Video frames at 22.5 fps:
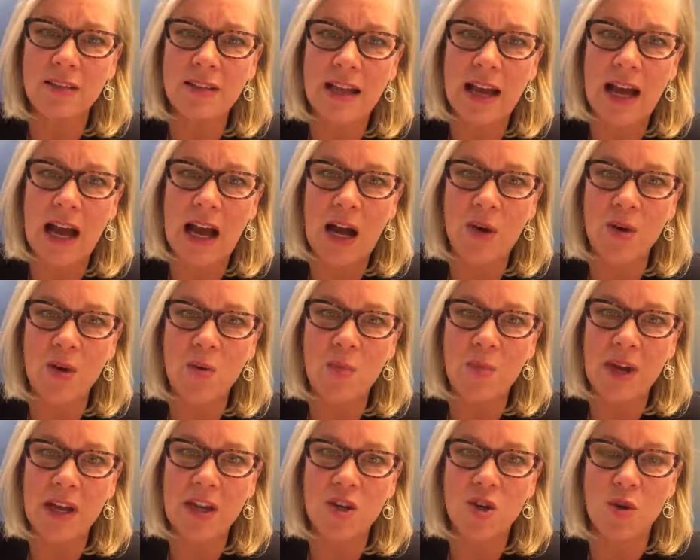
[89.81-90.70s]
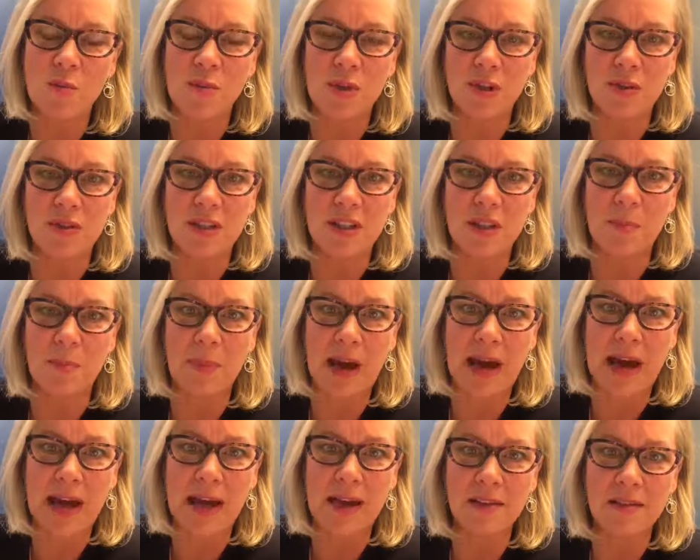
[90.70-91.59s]
how you paid your bills in the
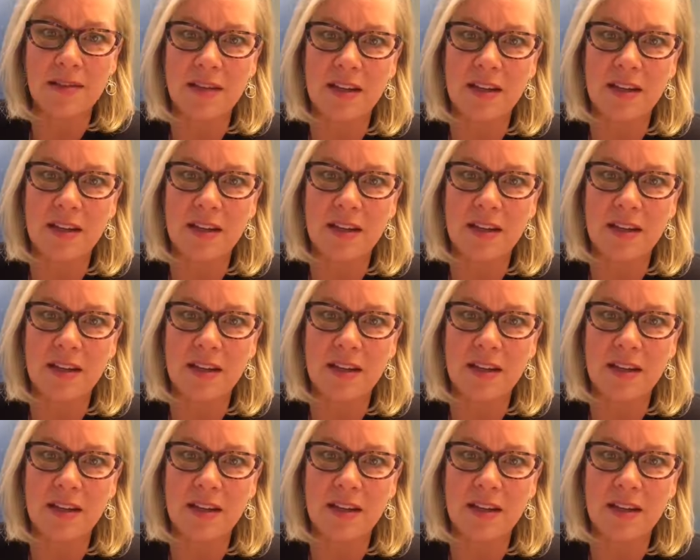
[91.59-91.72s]
past,